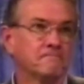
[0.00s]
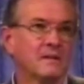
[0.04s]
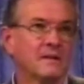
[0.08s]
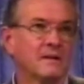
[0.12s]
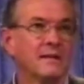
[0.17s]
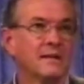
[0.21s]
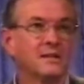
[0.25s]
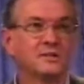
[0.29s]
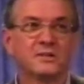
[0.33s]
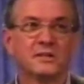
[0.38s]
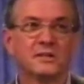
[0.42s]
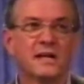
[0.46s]

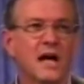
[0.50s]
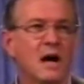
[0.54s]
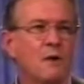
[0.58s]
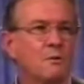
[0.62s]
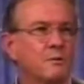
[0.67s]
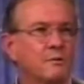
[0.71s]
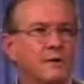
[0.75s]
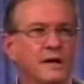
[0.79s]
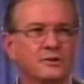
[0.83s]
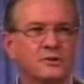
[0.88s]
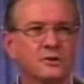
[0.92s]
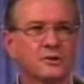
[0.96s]
they see how we
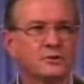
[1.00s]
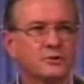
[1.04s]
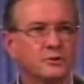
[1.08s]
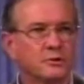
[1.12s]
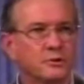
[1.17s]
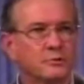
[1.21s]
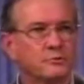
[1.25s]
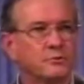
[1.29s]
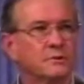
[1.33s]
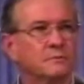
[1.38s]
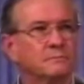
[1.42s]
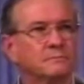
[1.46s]
raise our
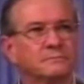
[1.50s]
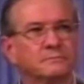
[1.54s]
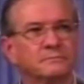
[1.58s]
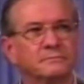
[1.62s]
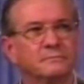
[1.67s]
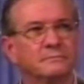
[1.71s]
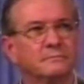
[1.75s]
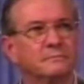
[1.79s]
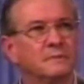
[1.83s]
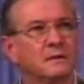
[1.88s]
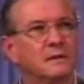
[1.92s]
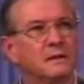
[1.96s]
children,
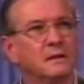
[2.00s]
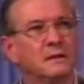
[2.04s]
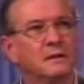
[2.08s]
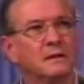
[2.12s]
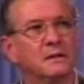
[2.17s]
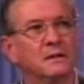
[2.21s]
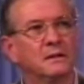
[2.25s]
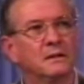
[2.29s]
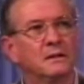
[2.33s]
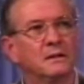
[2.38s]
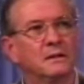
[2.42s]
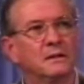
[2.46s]

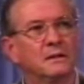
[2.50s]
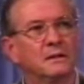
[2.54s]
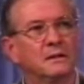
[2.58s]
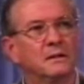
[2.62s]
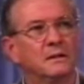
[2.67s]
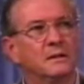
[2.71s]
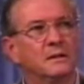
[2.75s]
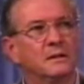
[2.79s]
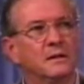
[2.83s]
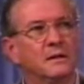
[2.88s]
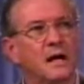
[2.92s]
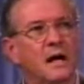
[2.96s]

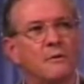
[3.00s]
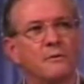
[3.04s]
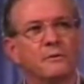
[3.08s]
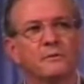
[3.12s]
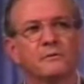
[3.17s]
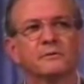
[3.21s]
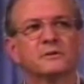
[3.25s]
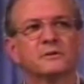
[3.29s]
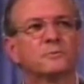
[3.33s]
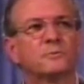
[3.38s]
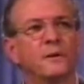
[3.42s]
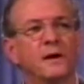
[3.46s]
how we
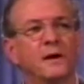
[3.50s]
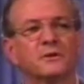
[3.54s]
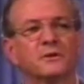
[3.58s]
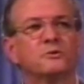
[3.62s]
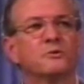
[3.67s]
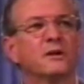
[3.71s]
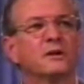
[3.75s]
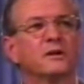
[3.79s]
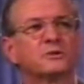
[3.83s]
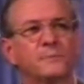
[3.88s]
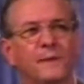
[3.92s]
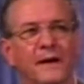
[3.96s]
respond to
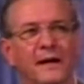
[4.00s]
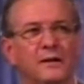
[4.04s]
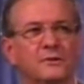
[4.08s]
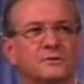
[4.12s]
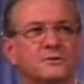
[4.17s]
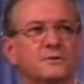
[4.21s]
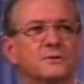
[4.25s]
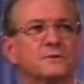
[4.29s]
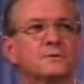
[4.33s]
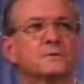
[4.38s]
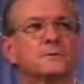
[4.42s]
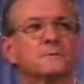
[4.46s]
our
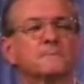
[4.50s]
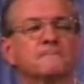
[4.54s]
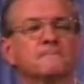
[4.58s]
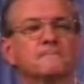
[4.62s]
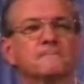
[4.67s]
spouses.